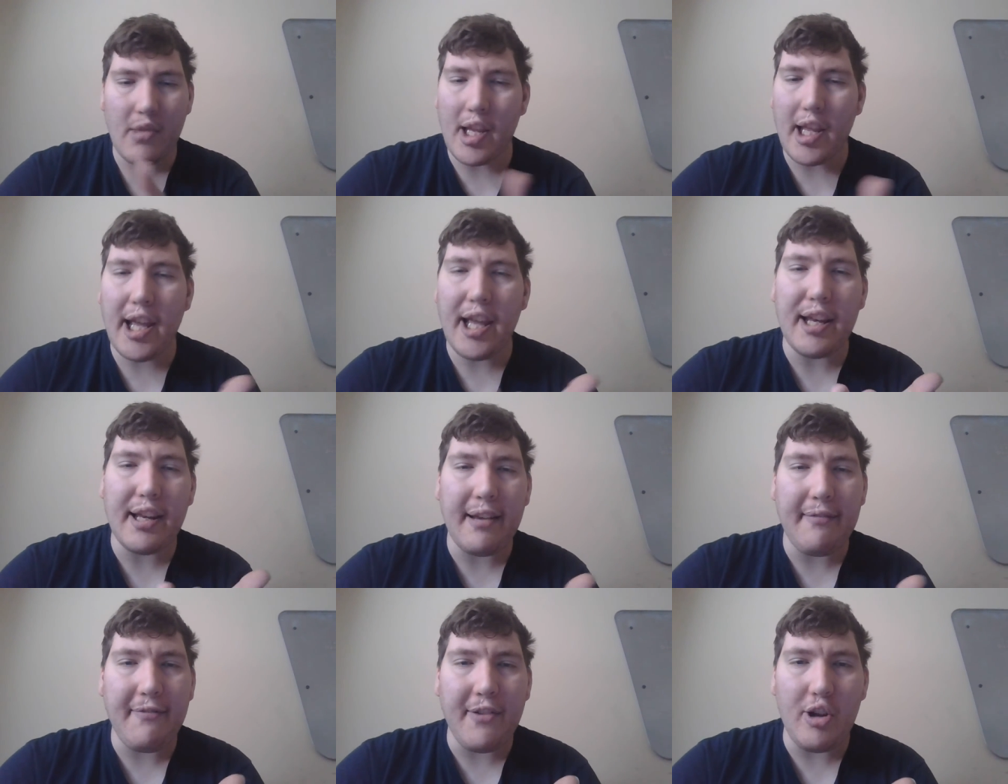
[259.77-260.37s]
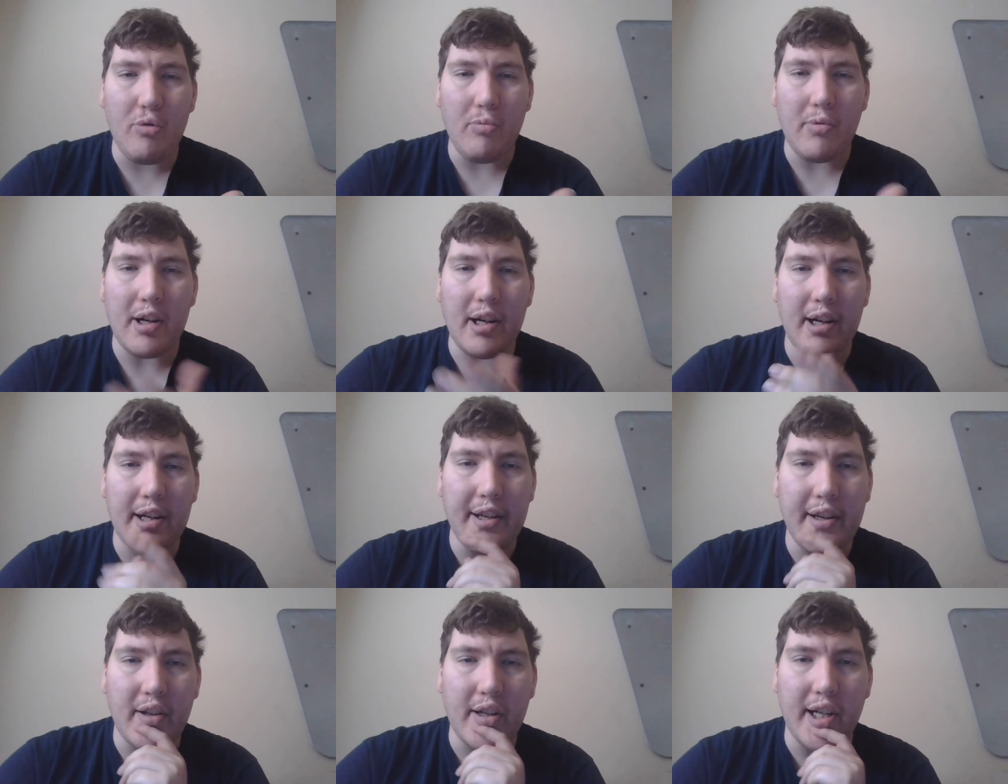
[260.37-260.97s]
And if you
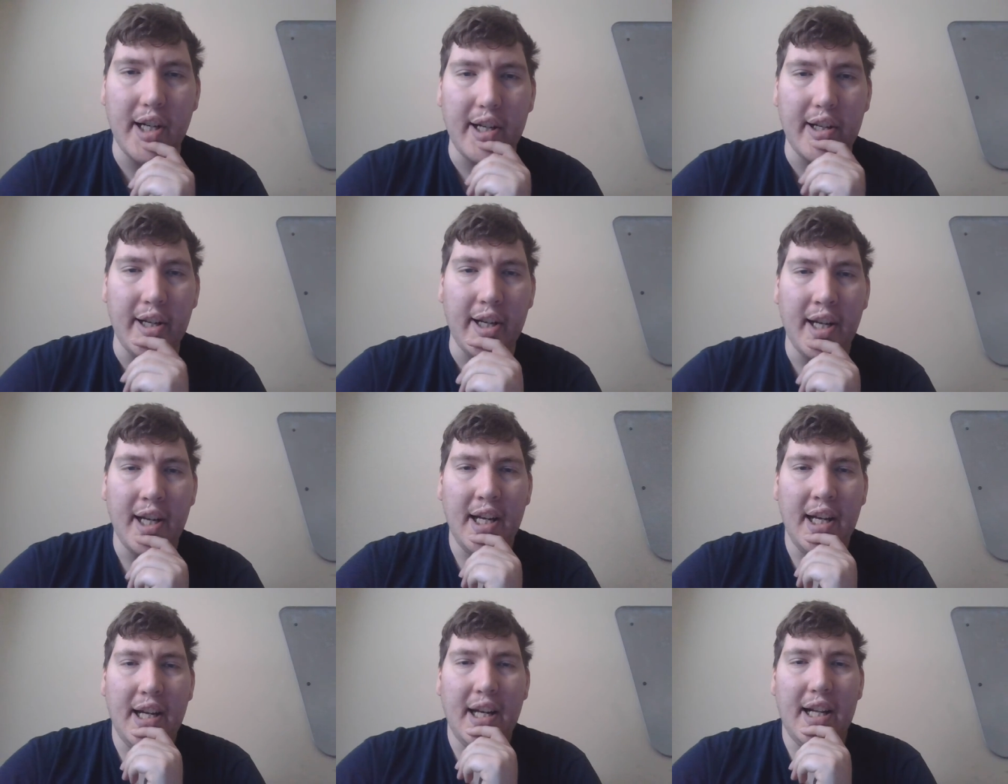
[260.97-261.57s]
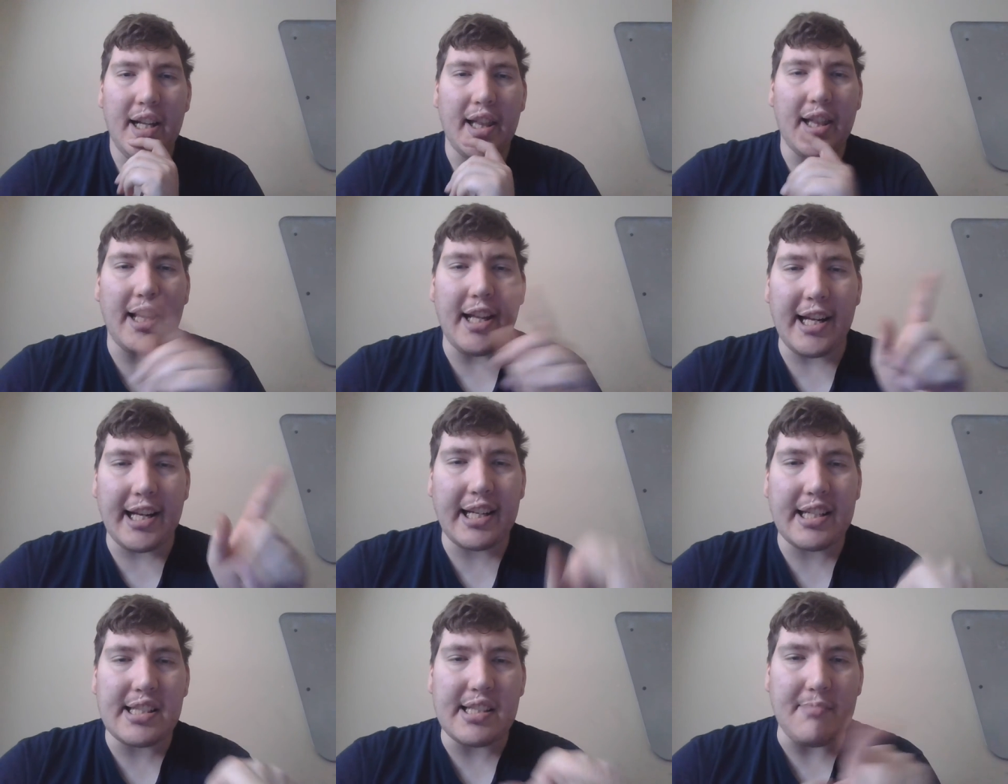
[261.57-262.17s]
want, you could
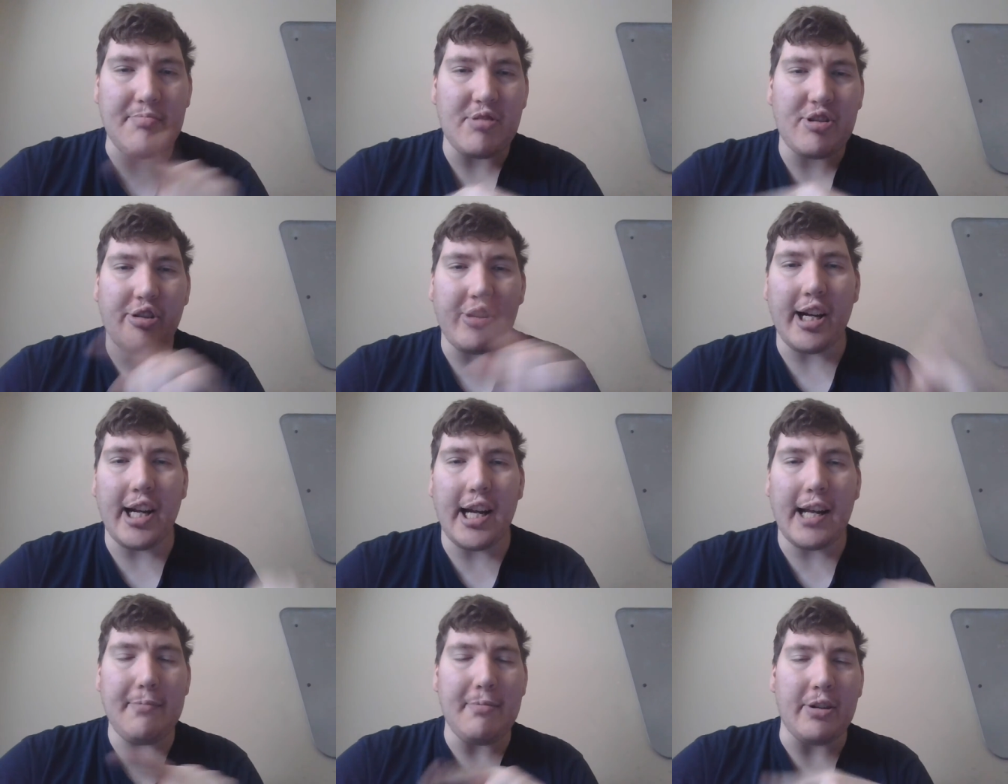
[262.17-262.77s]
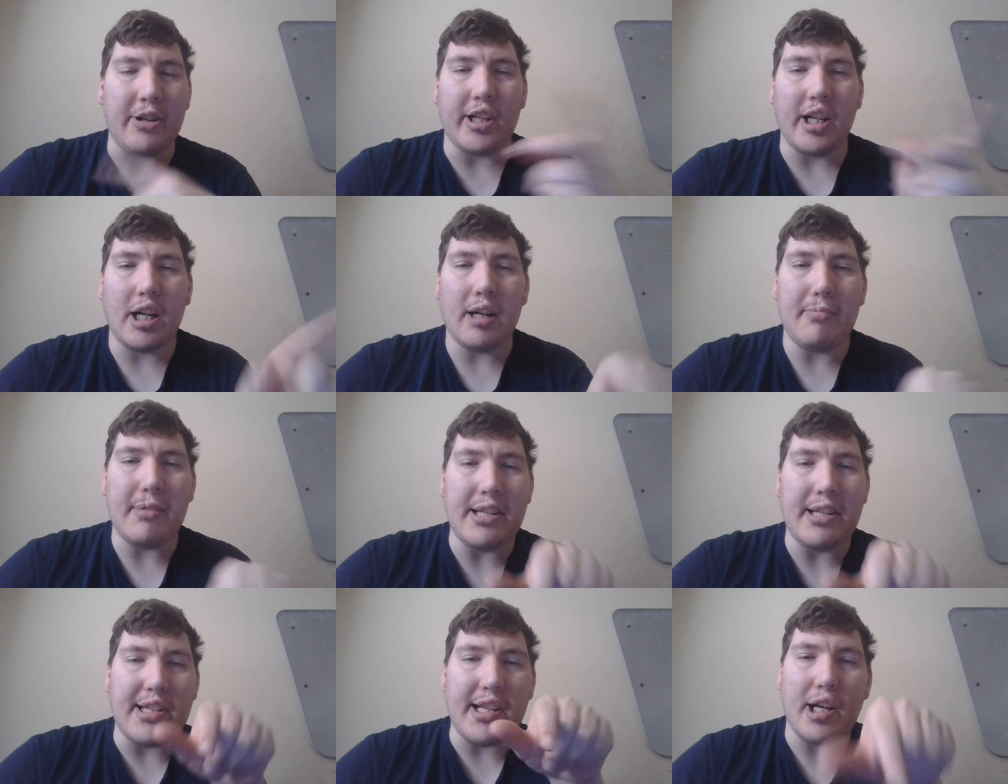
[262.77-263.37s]
like, subscribe, and
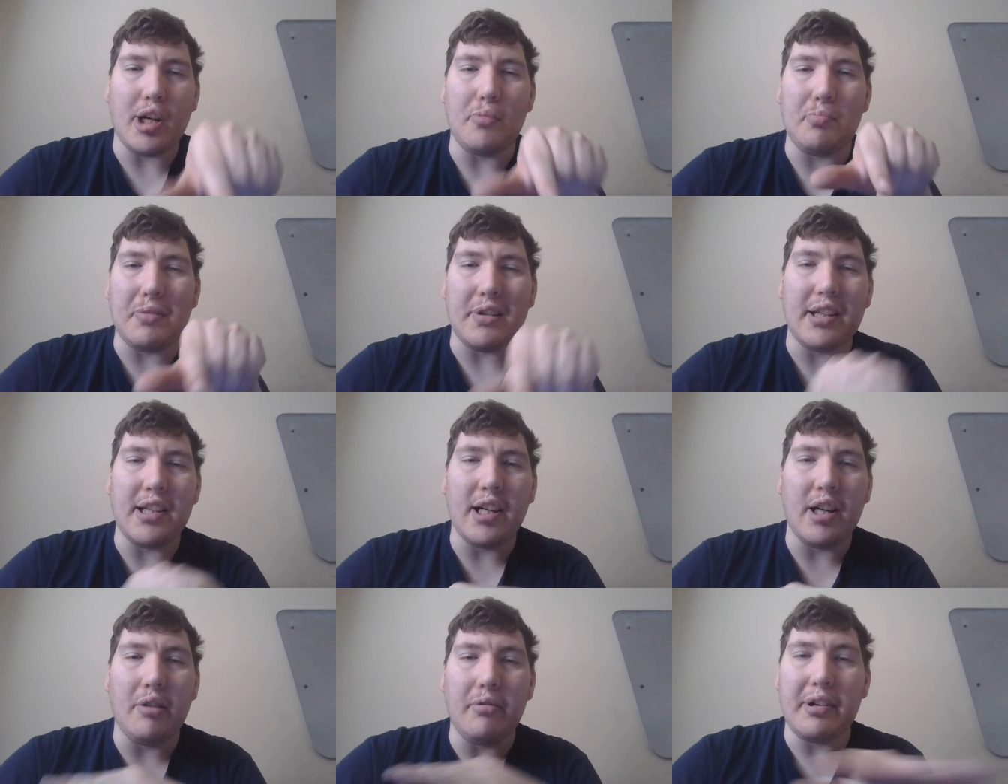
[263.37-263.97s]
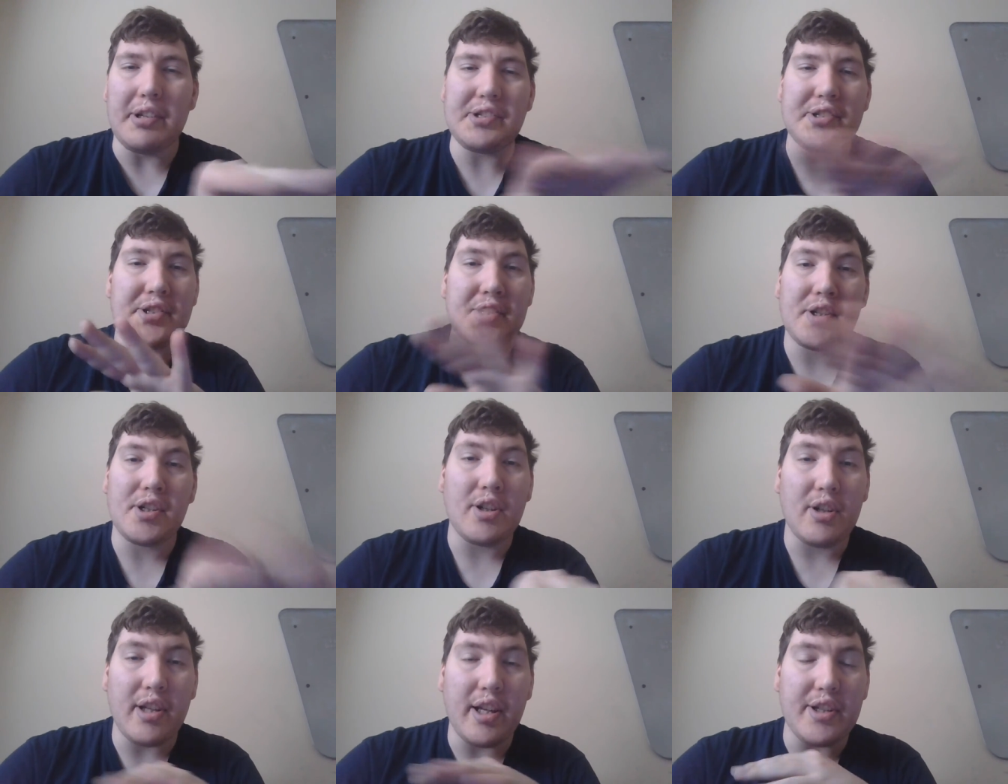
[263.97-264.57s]
comment down below. It's
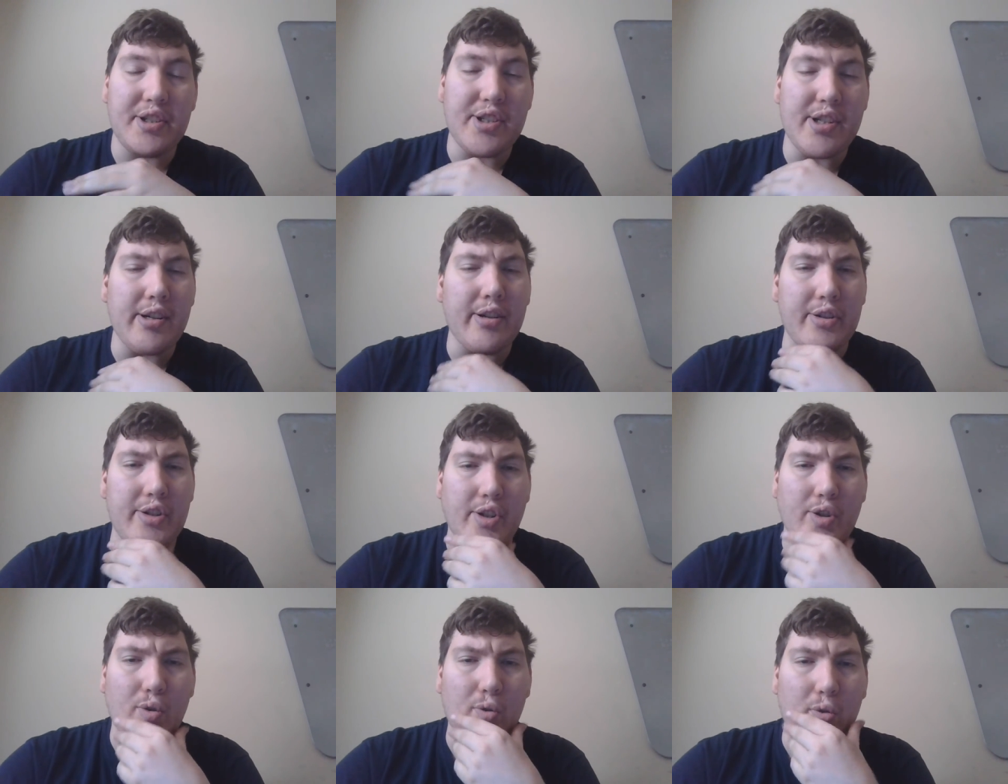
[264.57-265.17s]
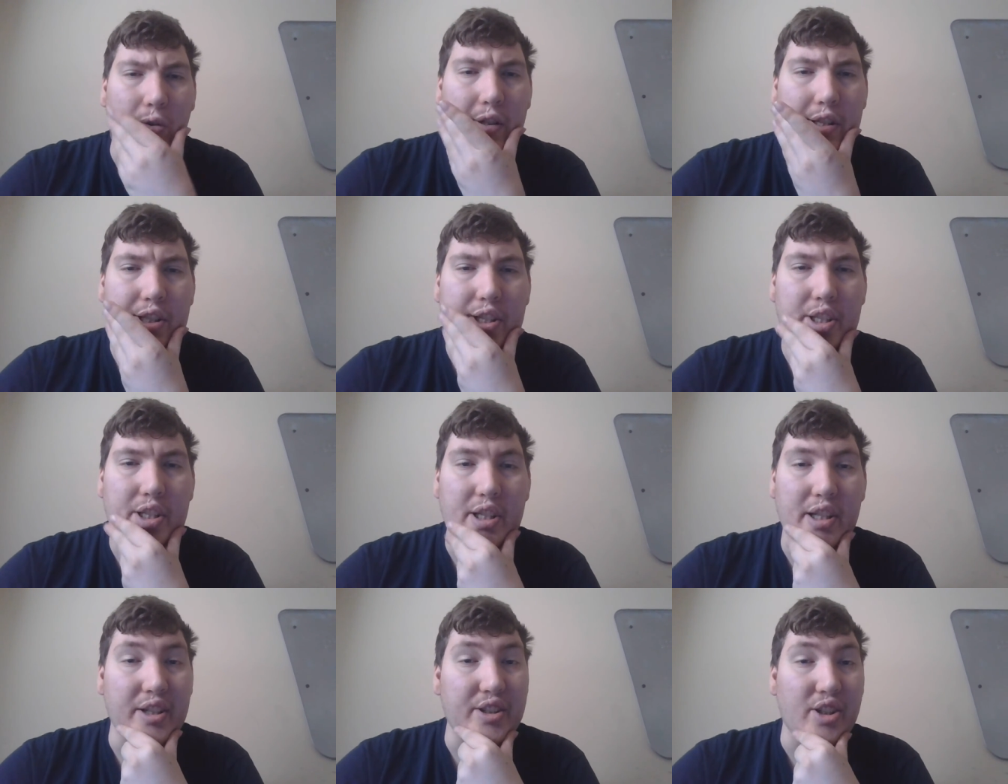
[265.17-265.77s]
it's your
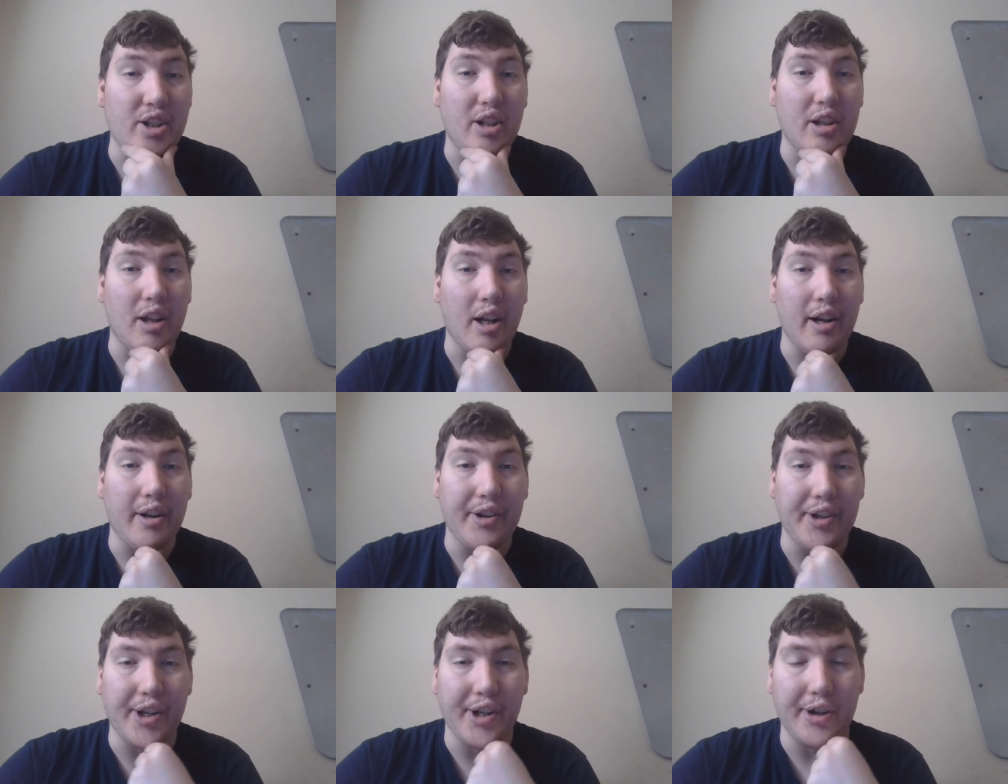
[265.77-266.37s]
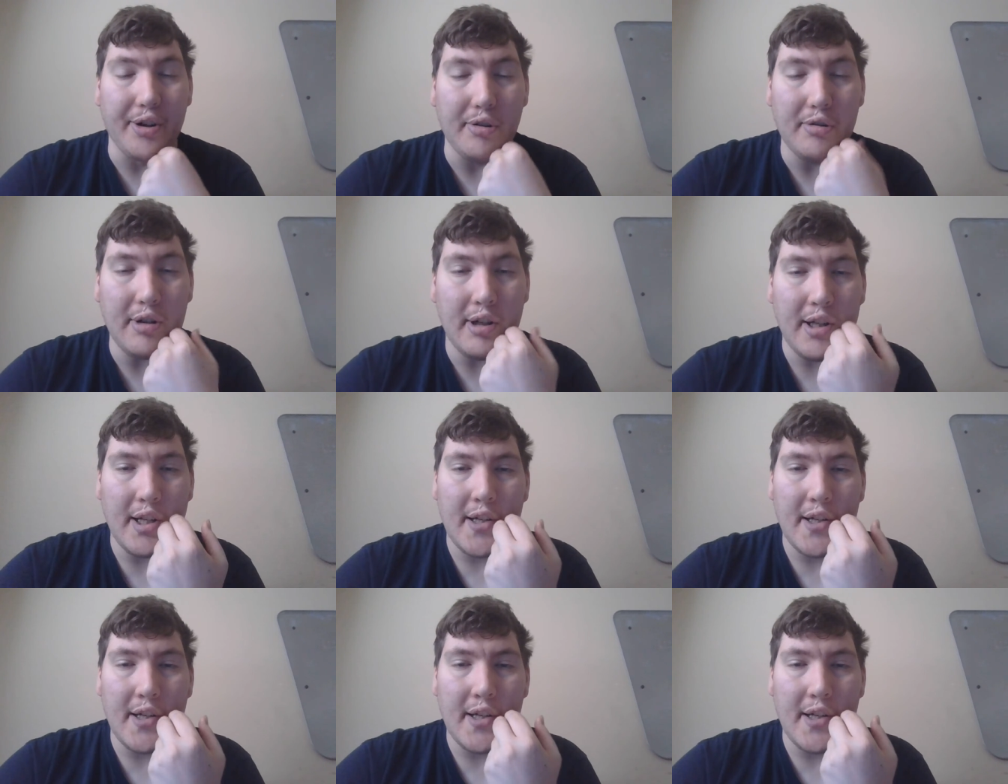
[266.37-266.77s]
choice. It's all on you.